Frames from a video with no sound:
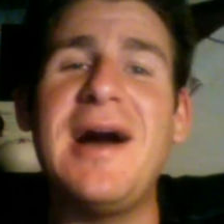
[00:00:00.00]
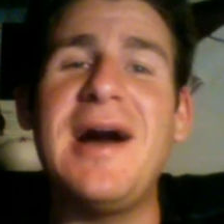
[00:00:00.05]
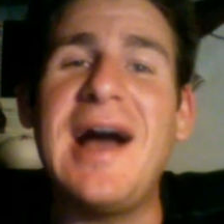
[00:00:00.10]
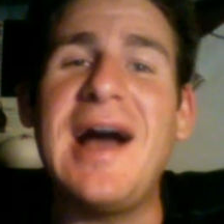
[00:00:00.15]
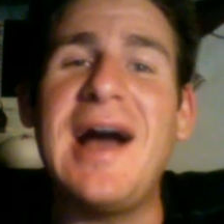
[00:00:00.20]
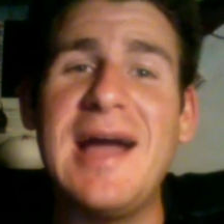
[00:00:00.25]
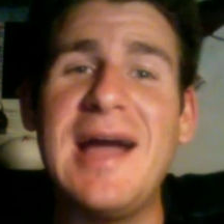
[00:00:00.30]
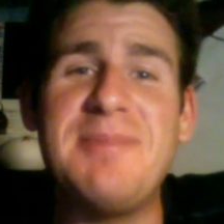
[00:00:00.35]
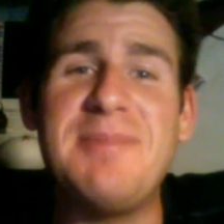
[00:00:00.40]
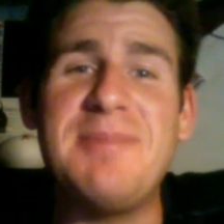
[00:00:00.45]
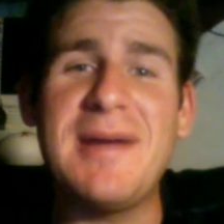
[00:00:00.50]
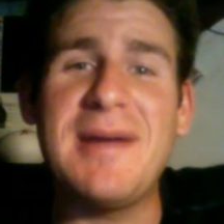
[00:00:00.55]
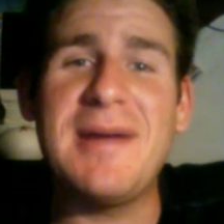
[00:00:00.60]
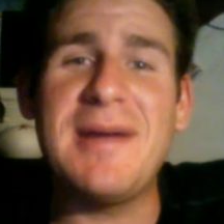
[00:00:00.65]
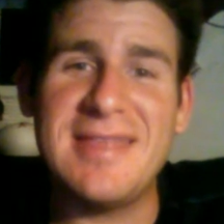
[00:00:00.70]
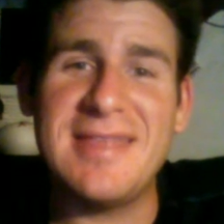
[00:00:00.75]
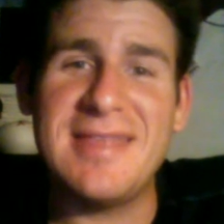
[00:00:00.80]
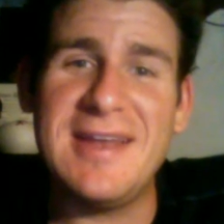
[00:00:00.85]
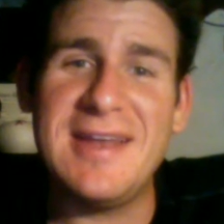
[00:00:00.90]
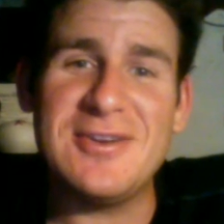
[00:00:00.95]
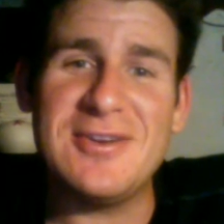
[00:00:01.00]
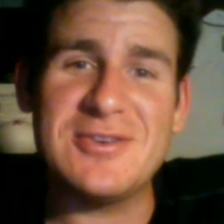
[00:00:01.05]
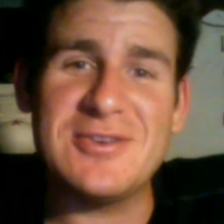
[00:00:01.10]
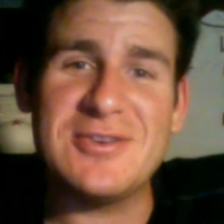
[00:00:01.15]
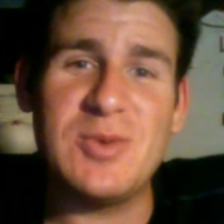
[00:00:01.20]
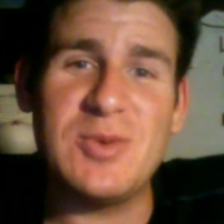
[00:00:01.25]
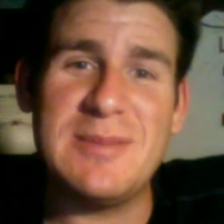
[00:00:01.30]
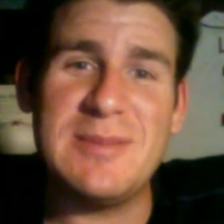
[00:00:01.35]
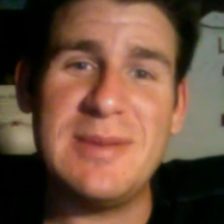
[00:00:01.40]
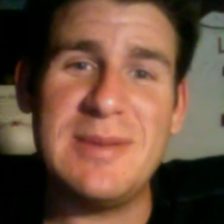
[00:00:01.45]
by iPick
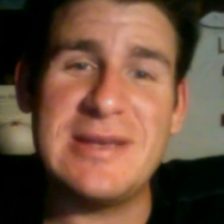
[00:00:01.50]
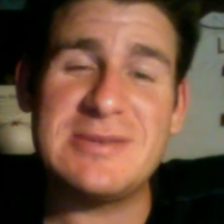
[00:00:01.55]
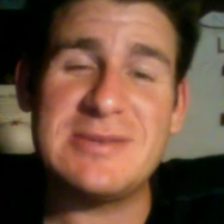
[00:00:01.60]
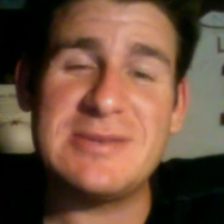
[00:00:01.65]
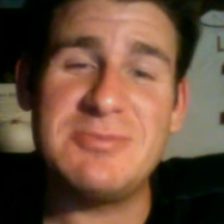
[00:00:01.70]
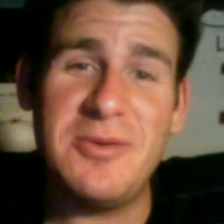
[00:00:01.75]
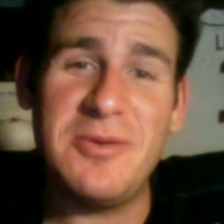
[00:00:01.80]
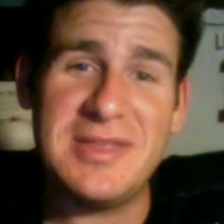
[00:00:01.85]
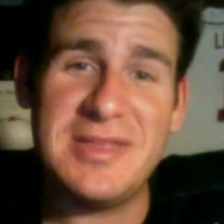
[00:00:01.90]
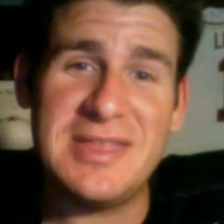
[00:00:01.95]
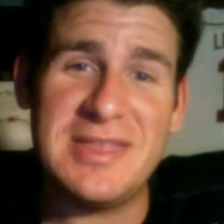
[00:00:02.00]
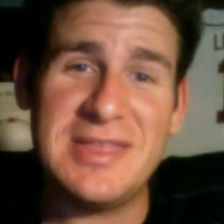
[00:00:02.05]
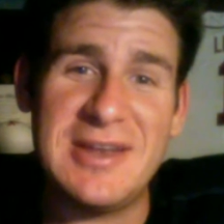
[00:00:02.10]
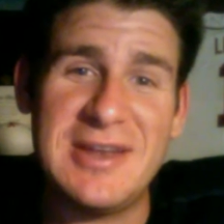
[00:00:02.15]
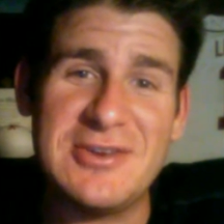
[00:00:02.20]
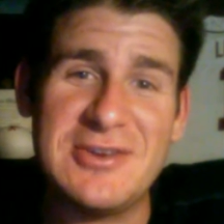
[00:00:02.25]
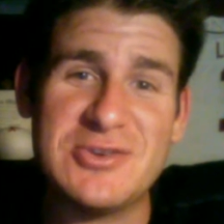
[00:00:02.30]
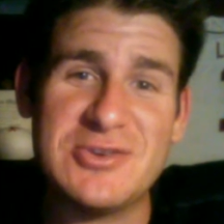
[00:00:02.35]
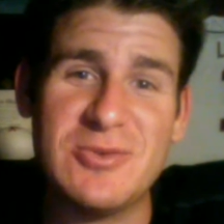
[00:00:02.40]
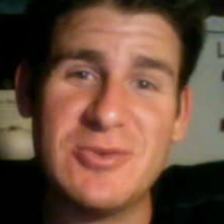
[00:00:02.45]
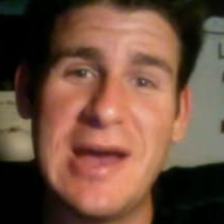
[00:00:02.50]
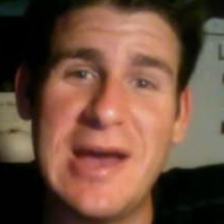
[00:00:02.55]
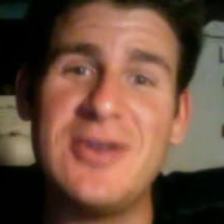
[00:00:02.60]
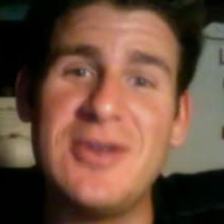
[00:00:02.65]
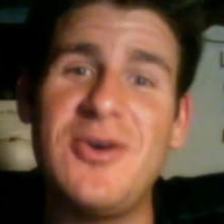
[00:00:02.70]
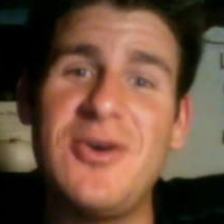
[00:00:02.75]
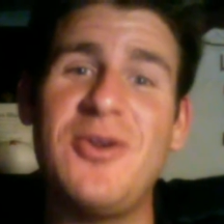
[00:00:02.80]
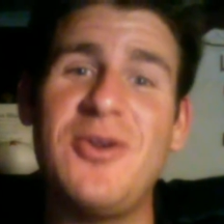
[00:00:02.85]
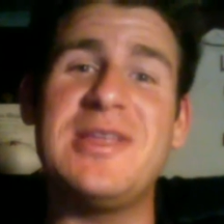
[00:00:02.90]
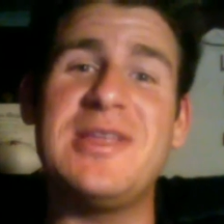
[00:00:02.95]
Theaters, one of the best movie theaters
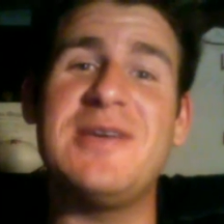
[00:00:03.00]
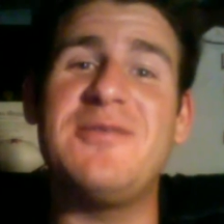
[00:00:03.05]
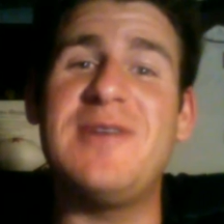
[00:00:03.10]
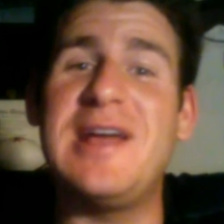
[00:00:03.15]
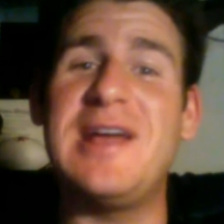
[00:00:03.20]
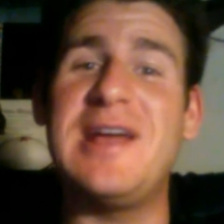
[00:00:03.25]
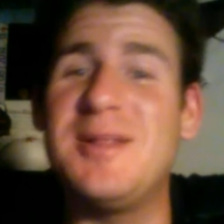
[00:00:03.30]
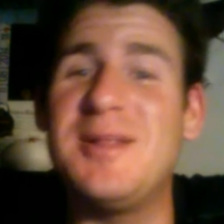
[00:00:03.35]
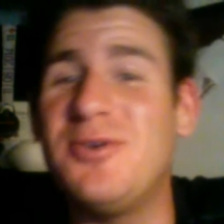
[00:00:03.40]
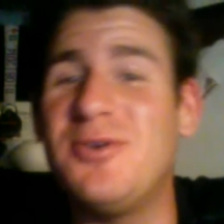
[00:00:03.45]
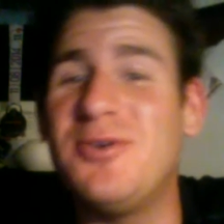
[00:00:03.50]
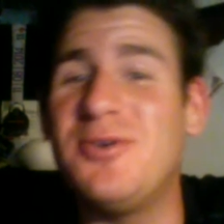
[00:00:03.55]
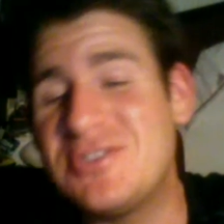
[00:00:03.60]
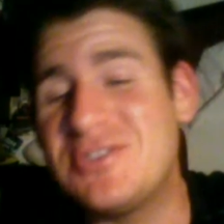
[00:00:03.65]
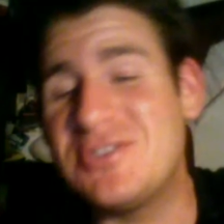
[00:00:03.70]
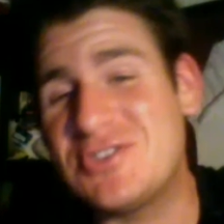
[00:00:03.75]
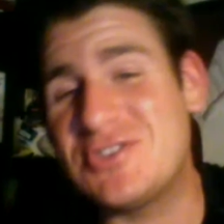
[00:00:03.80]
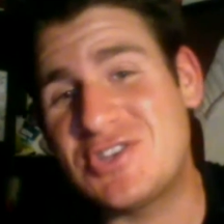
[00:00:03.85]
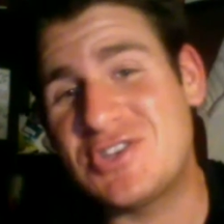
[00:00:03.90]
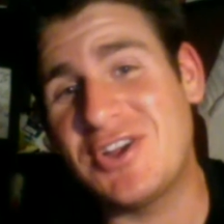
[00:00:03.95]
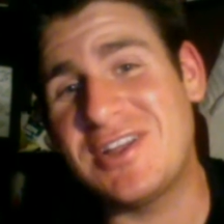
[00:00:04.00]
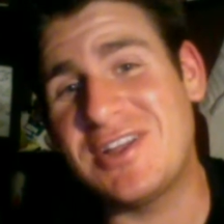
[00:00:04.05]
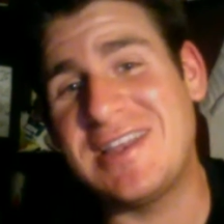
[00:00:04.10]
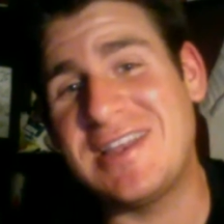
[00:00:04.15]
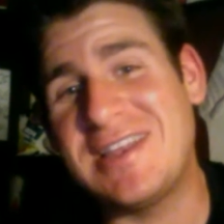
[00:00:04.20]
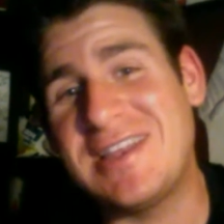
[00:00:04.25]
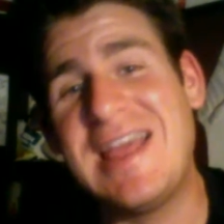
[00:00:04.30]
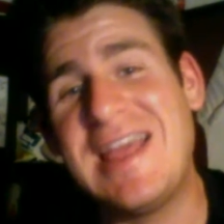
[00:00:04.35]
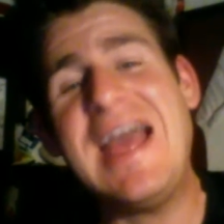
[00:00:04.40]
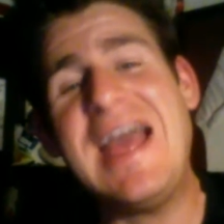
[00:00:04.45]
around, only available in
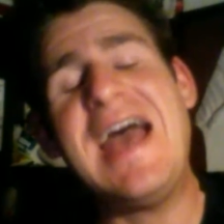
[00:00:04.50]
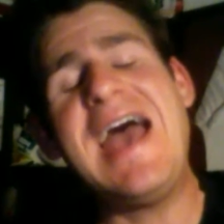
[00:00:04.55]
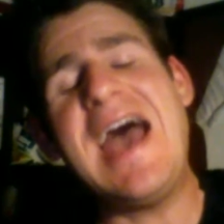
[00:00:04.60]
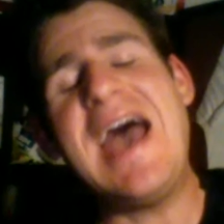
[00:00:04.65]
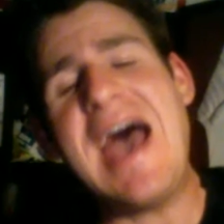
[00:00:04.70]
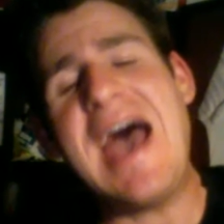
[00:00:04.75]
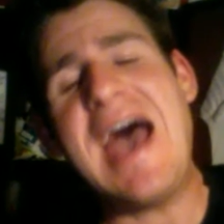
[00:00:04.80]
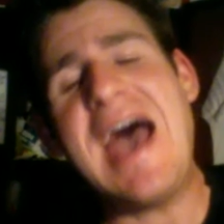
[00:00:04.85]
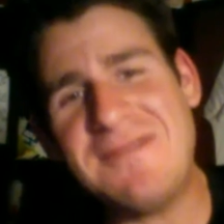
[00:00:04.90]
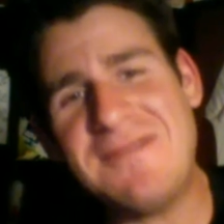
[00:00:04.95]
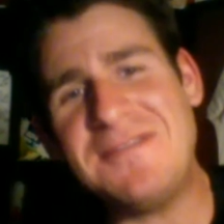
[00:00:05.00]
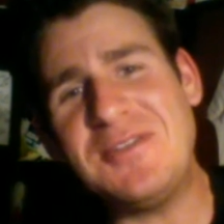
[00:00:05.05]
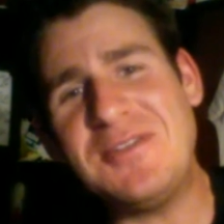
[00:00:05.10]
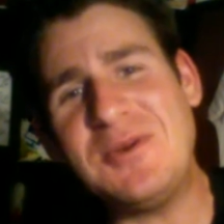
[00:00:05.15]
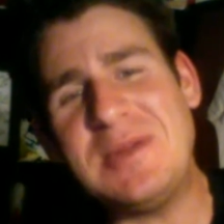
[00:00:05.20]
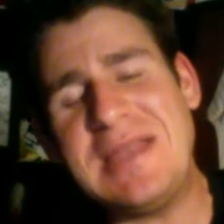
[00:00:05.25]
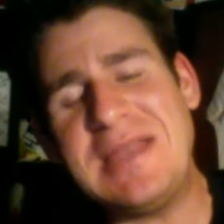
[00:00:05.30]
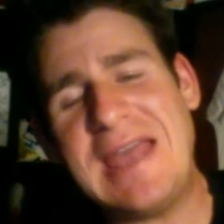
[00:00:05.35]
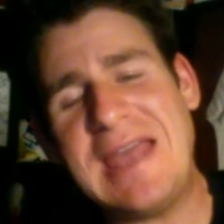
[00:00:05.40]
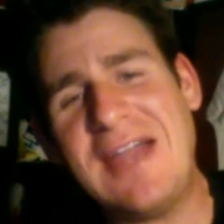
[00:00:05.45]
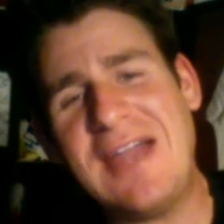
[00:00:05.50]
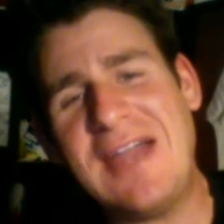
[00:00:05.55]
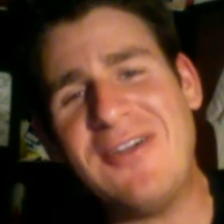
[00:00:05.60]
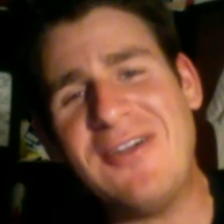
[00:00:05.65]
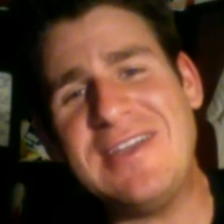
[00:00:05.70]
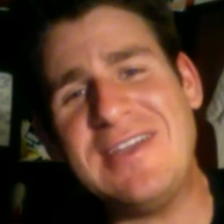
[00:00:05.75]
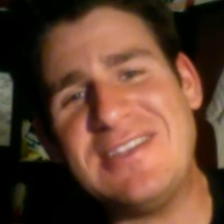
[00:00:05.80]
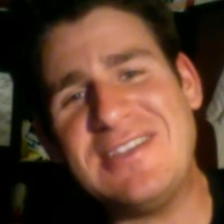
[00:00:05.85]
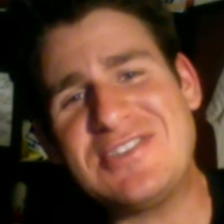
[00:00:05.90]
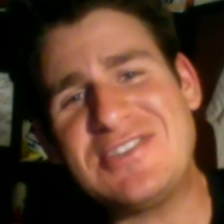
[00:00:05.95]
certain affluent
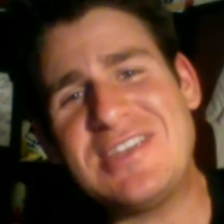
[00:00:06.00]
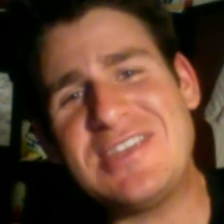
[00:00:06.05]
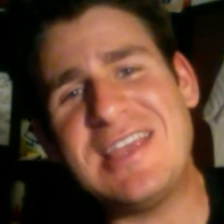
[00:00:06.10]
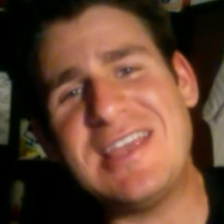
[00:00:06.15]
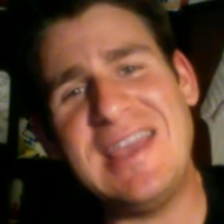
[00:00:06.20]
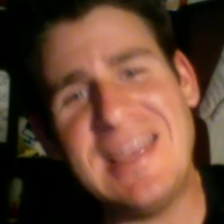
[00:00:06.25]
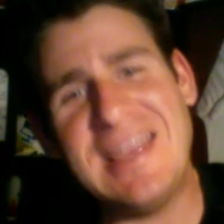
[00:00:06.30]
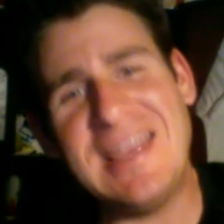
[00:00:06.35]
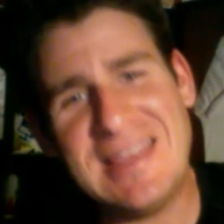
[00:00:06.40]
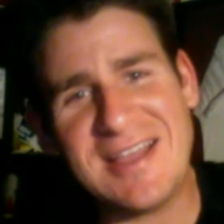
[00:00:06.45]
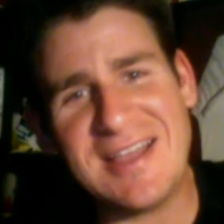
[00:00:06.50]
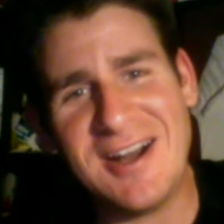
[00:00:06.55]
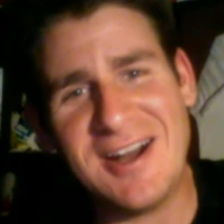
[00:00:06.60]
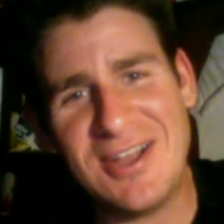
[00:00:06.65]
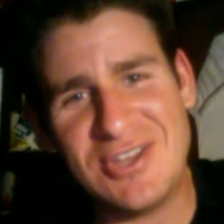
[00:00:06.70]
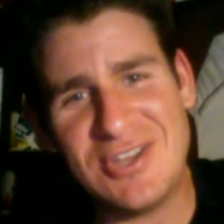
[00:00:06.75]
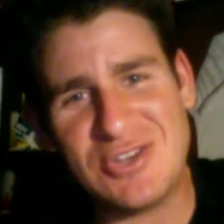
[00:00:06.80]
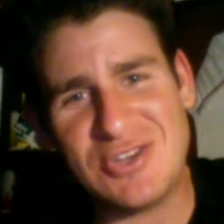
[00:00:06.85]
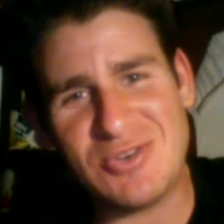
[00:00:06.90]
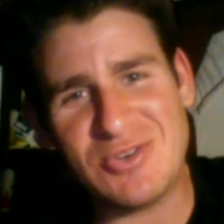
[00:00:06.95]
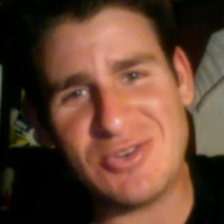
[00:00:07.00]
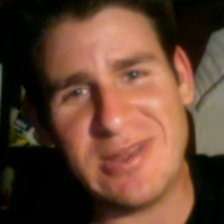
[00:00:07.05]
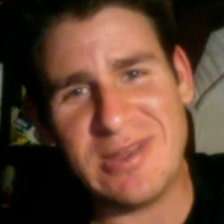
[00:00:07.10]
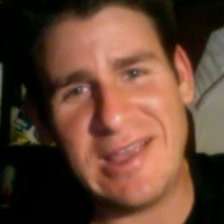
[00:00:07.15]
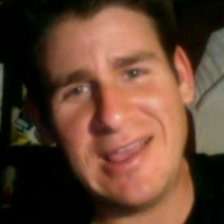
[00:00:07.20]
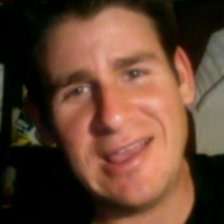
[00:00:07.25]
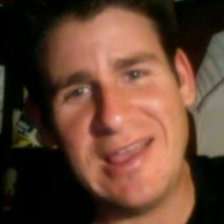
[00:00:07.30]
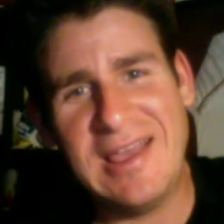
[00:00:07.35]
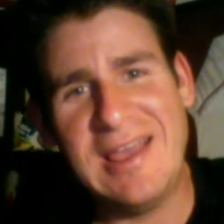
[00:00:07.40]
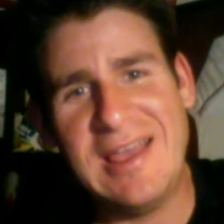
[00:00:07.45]
areas in the
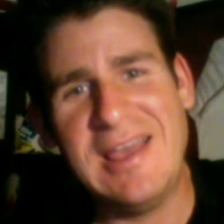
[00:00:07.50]
country.